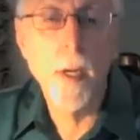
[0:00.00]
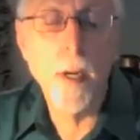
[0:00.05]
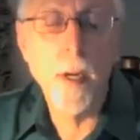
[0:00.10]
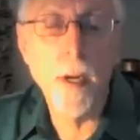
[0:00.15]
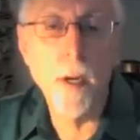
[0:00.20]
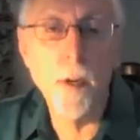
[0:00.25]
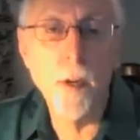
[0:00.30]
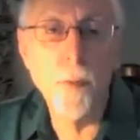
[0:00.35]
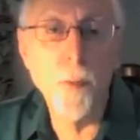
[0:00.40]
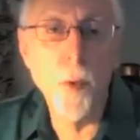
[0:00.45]

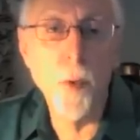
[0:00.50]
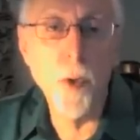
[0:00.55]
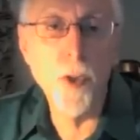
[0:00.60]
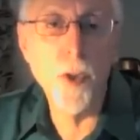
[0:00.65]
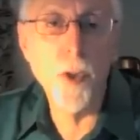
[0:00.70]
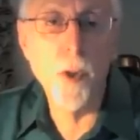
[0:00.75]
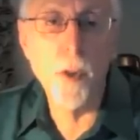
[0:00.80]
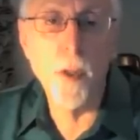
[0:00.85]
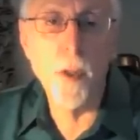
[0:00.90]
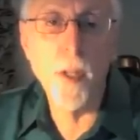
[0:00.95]

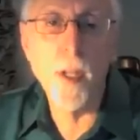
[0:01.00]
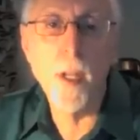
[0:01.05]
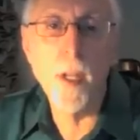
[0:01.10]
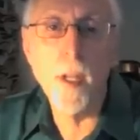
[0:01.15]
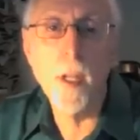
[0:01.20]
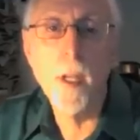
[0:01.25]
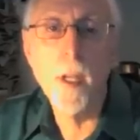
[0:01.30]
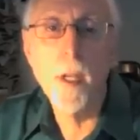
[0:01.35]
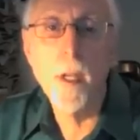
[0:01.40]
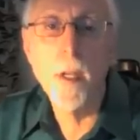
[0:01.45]

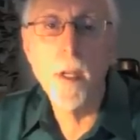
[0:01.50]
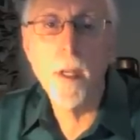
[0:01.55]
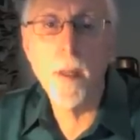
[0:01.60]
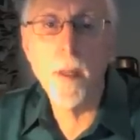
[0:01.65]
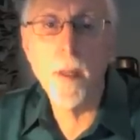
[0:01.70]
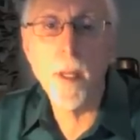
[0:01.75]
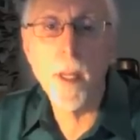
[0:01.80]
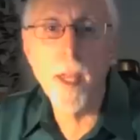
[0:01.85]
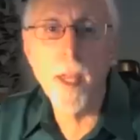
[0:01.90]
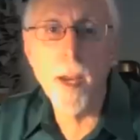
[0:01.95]
Unfortunately,
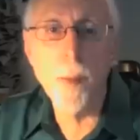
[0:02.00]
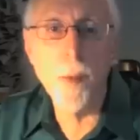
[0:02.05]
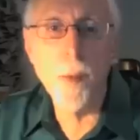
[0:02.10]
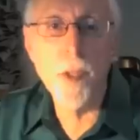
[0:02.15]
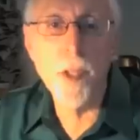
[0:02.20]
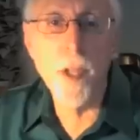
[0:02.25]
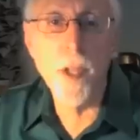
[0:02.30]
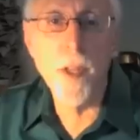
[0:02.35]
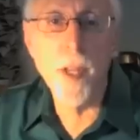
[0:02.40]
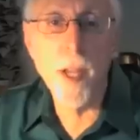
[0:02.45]
the
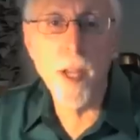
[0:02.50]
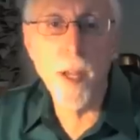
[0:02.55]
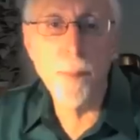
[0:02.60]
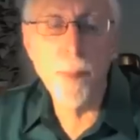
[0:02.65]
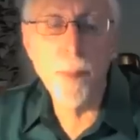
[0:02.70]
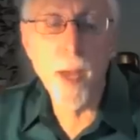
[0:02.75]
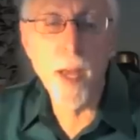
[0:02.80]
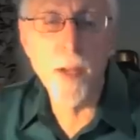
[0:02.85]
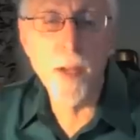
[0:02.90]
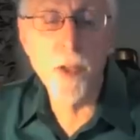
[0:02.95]
cameras on the
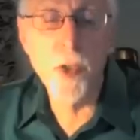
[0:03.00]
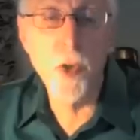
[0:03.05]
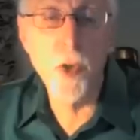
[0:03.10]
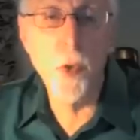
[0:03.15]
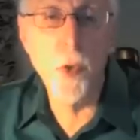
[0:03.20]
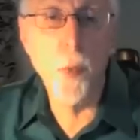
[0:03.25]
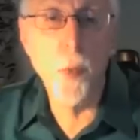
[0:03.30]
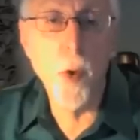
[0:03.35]
iPad 2,